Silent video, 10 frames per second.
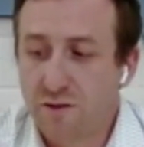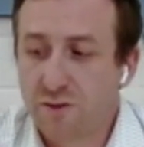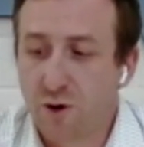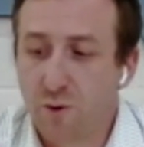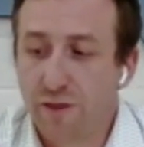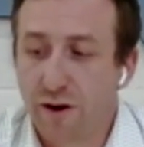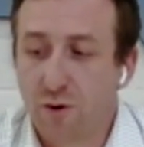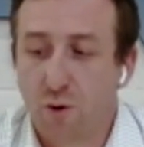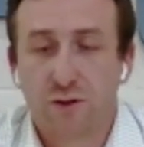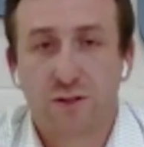So with our
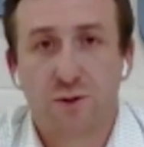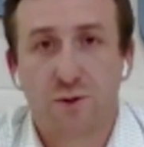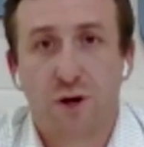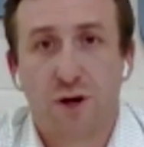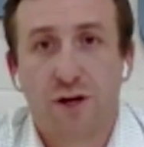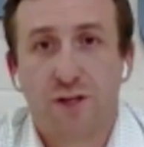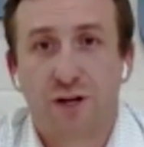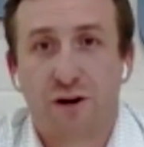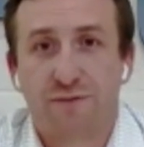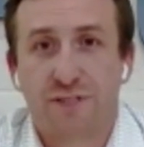goal to
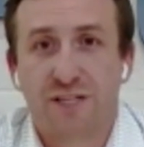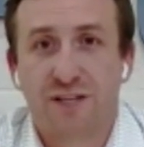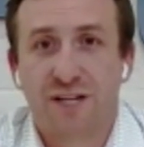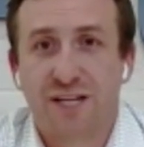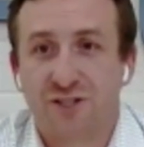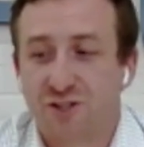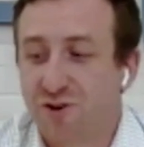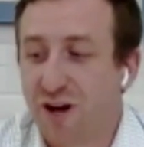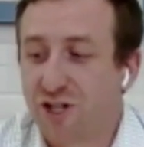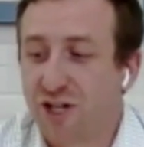start facility
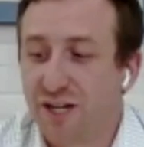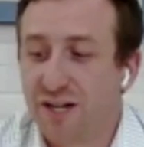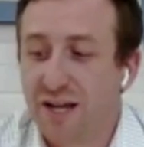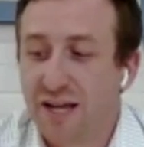construction